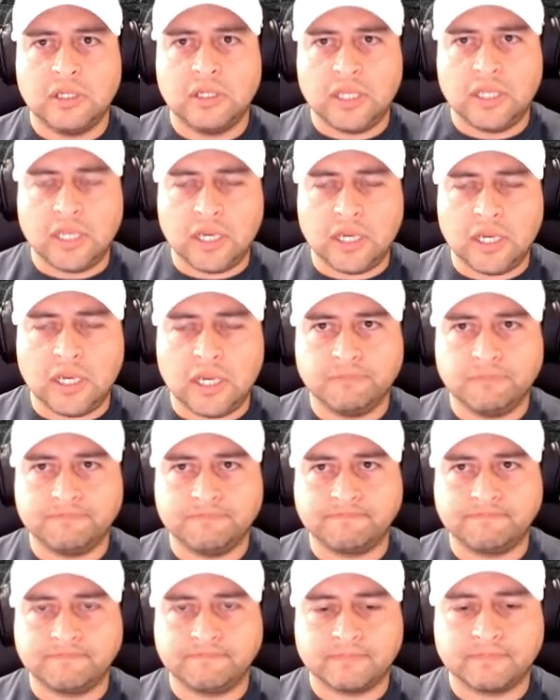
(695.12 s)

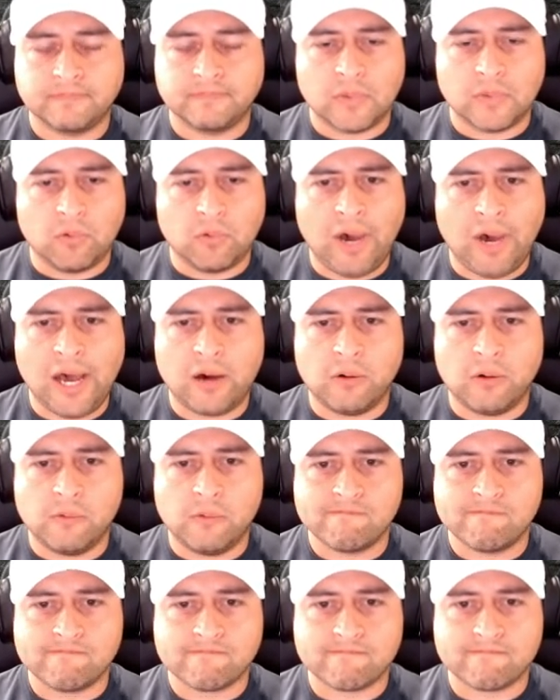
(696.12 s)
Wow,
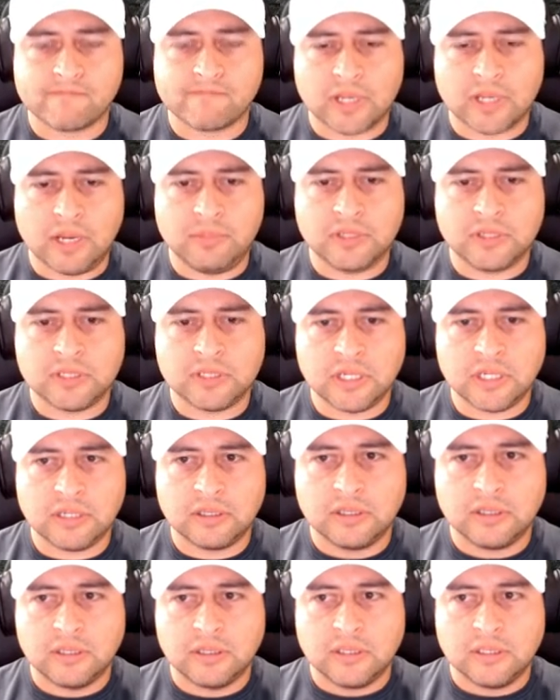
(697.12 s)
I must say
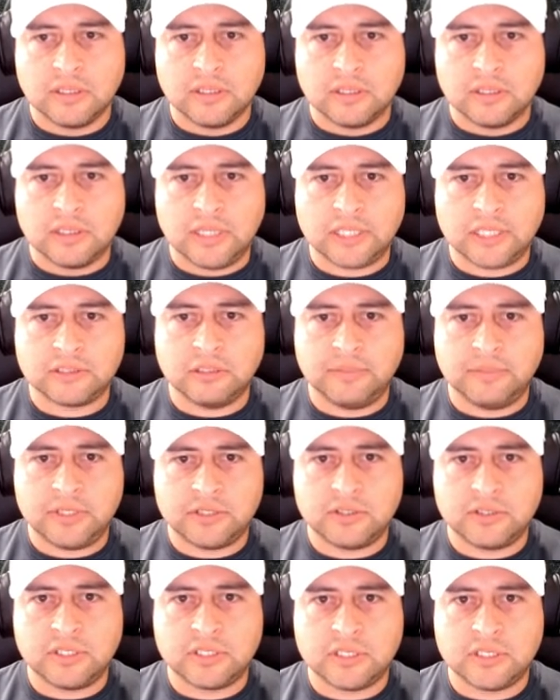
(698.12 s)
that's gonna be
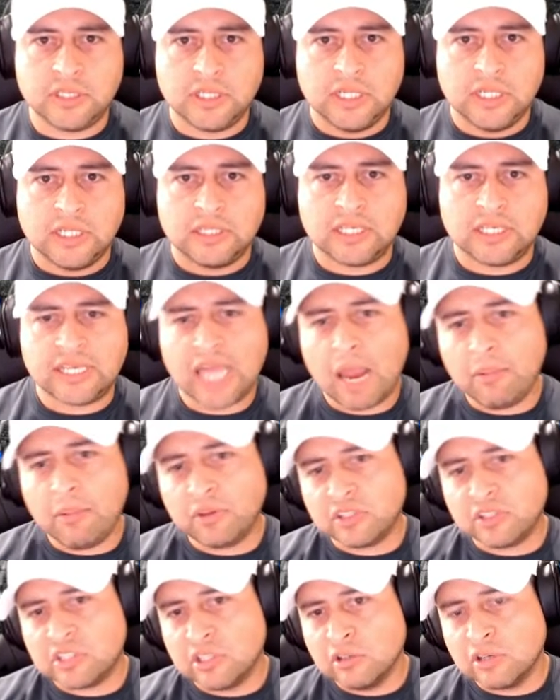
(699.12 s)
interesting to see. The camera
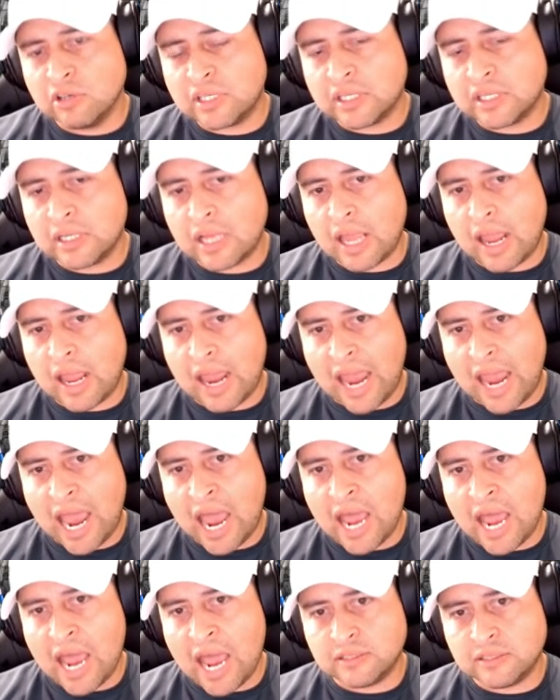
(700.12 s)
doesn't look
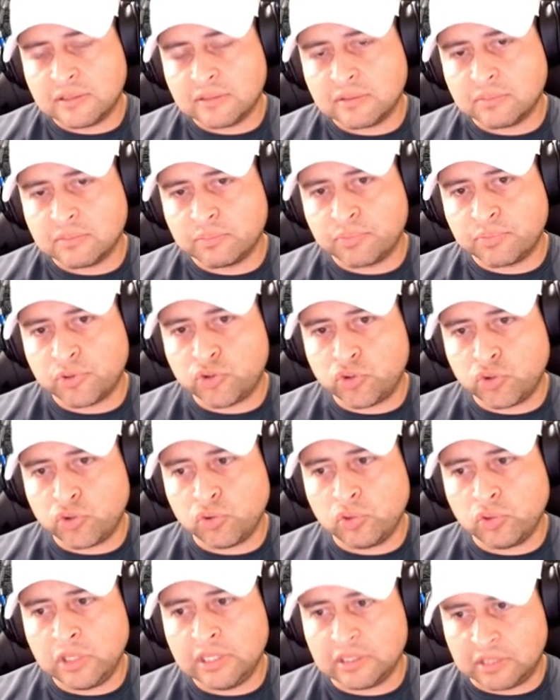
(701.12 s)
as
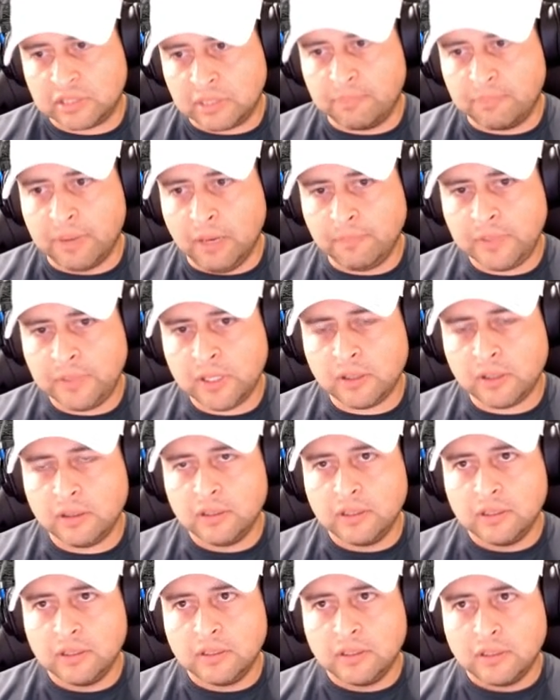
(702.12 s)
protruding at the bump here
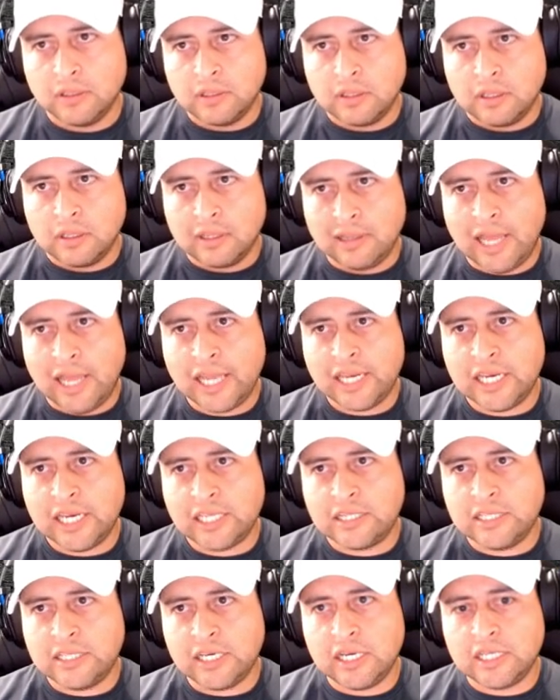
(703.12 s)
like
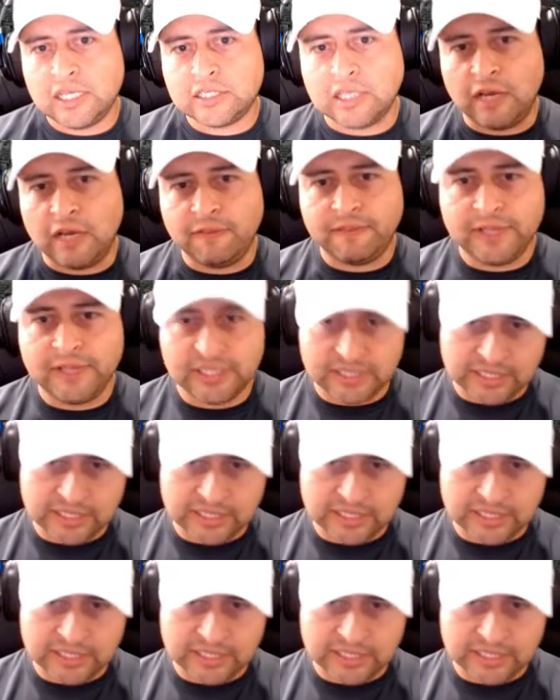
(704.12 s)
it does on this